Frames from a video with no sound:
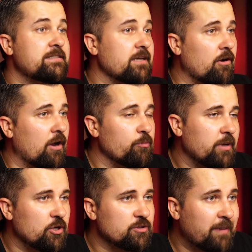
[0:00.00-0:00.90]
Stick around
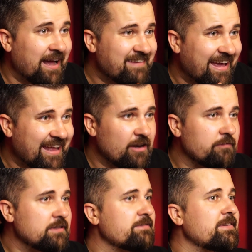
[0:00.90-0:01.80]
because by the end of
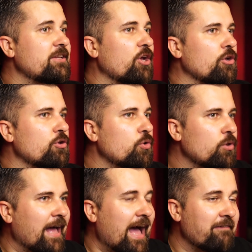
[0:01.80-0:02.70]
this video,
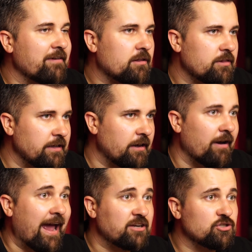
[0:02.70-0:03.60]
you'll have a clear,
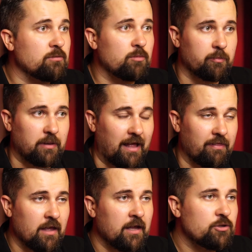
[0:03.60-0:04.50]
actionable
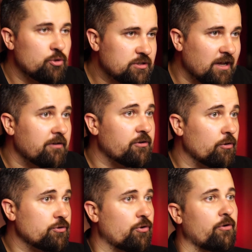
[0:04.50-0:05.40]
plan to start
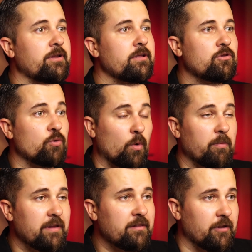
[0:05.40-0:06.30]
your journey to
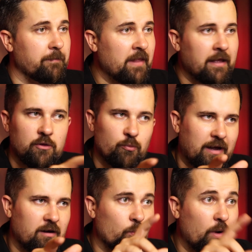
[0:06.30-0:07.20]
1 million, no
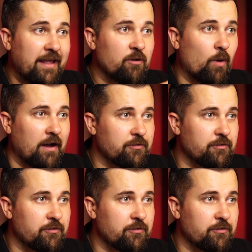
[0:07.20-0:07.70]
matter where you are